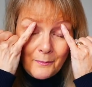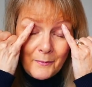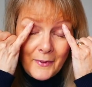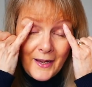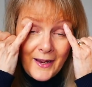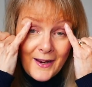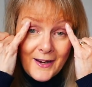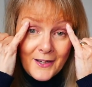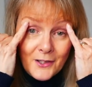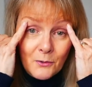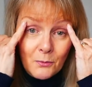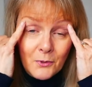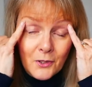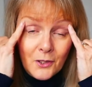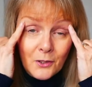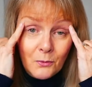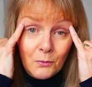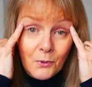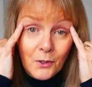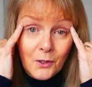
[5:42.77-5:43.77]
my eyes were
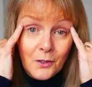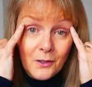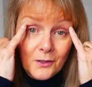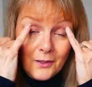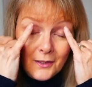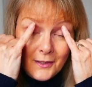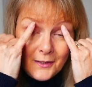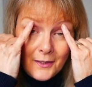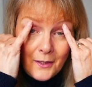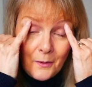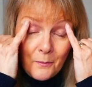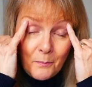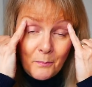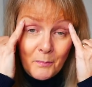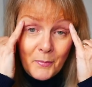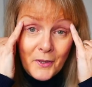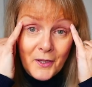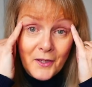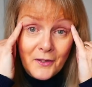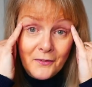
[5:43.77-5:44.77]
swollen
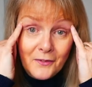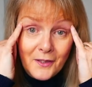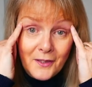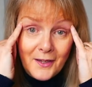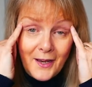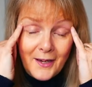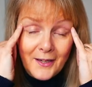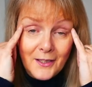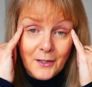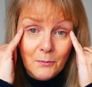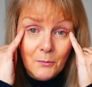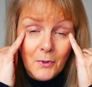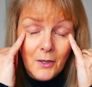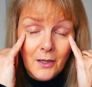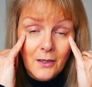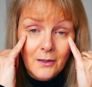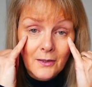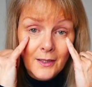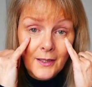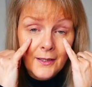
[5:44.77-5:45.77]
and burnt the next
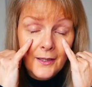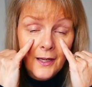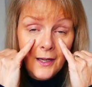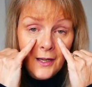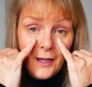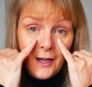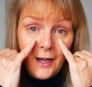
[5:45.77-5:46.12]
morning